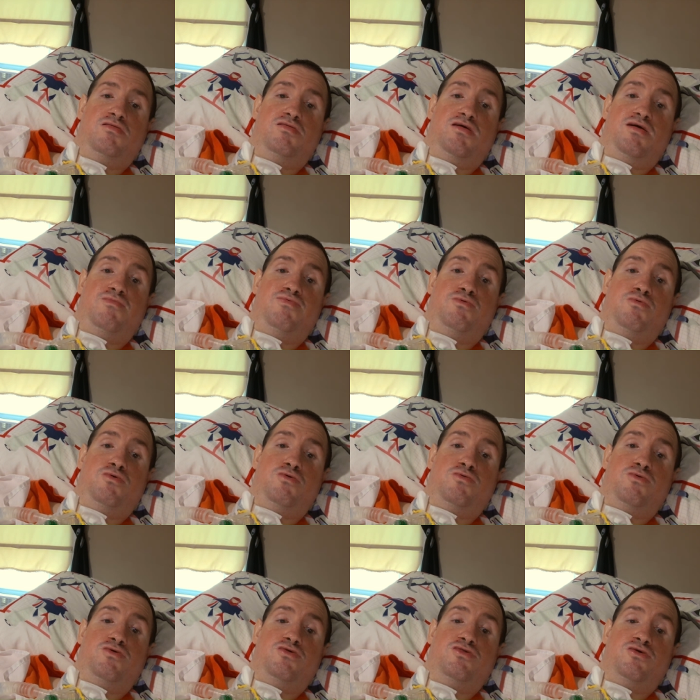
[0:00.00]
Tom Fedor
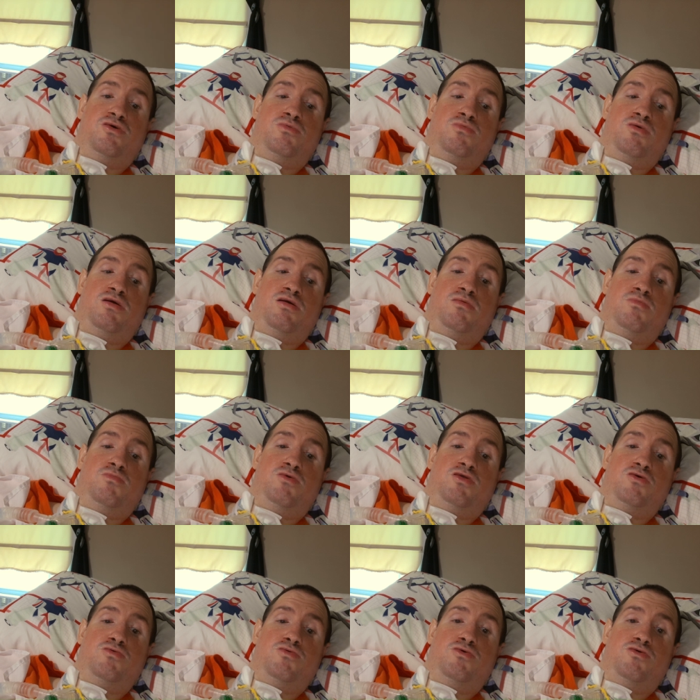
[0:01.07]
also won
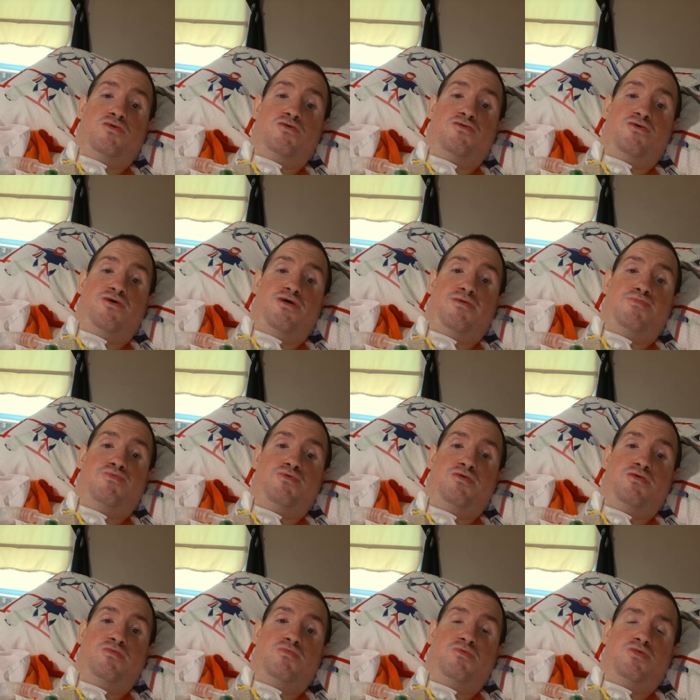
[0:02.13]
a Calder Cup
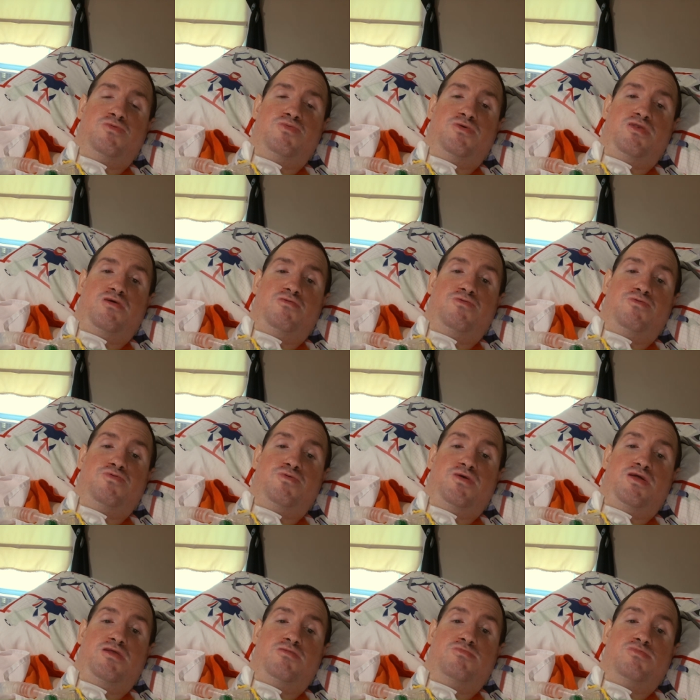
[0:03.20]
with the Philadelphia
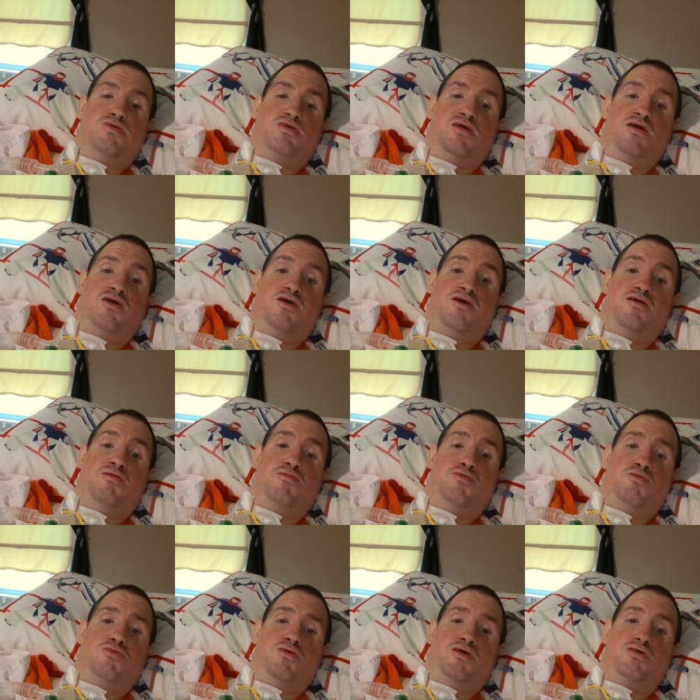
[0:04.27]
Phantoms in
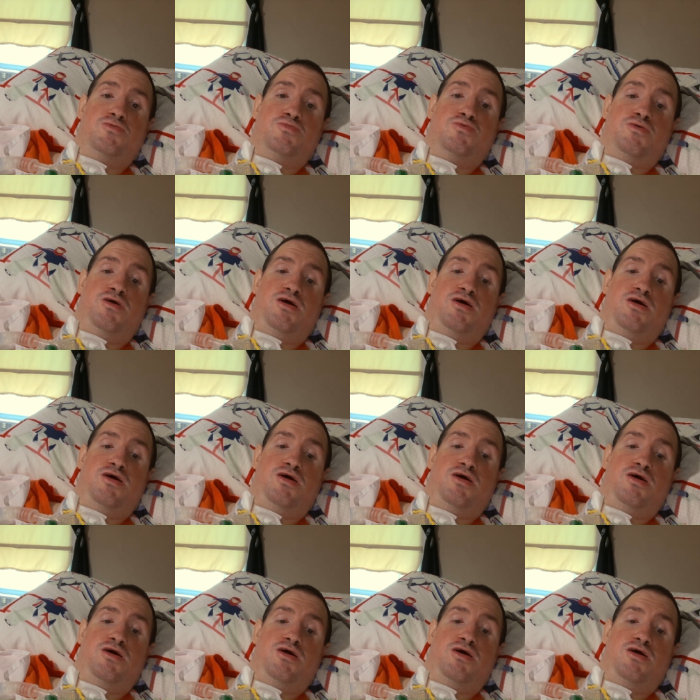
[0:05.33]
2005.